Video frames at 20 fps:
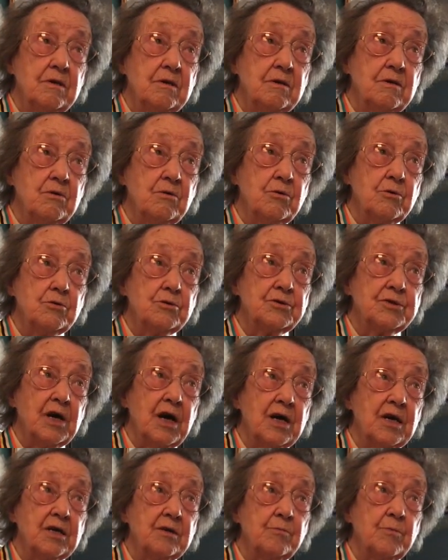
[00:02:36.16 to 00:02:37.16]
long
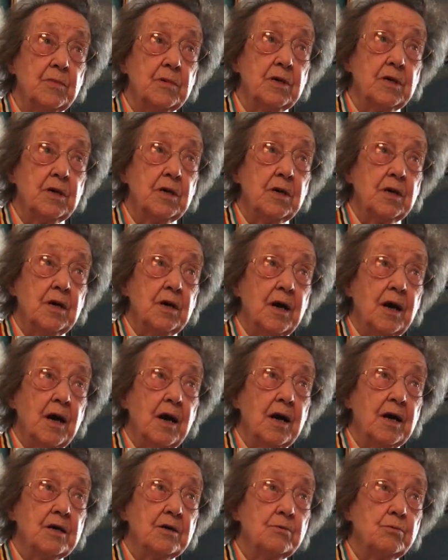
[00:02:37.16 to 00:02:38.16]
time
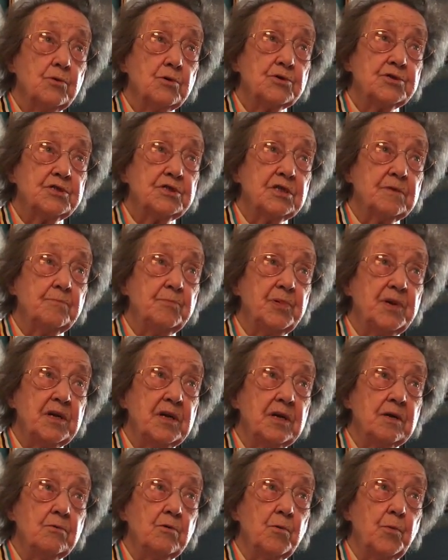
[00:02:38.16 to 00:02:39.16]
I was in
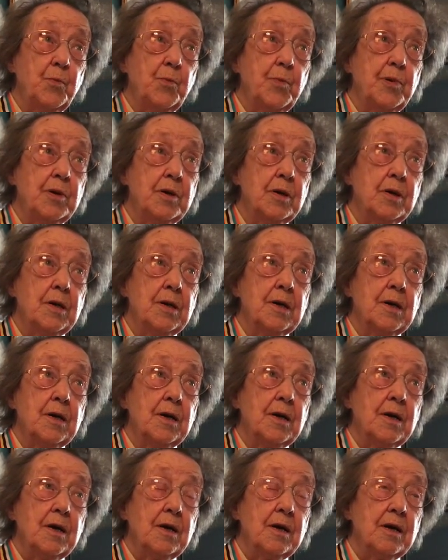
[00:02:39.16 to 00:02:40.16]
pre-op,
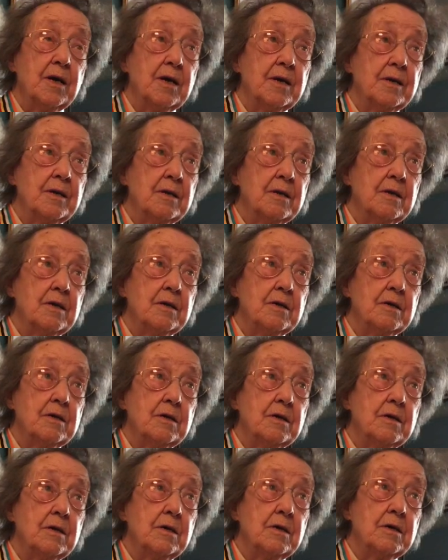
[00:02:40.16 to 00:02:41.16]
and
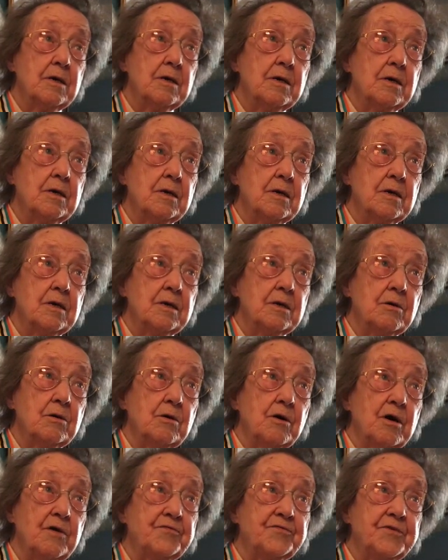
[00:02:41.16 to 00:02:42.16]

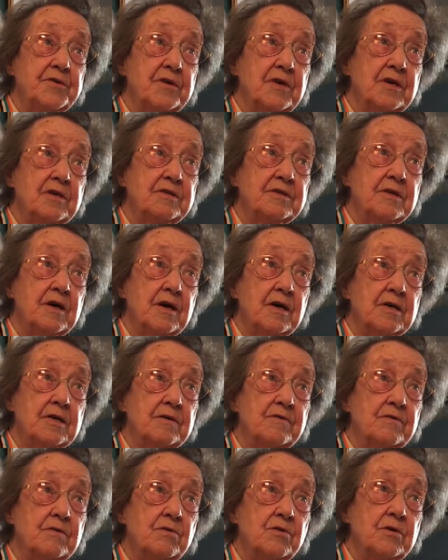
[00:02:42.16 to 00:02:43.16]
after that
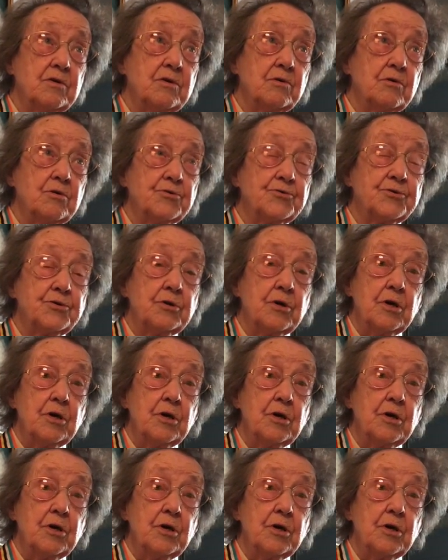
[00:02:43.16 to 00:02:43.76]
I got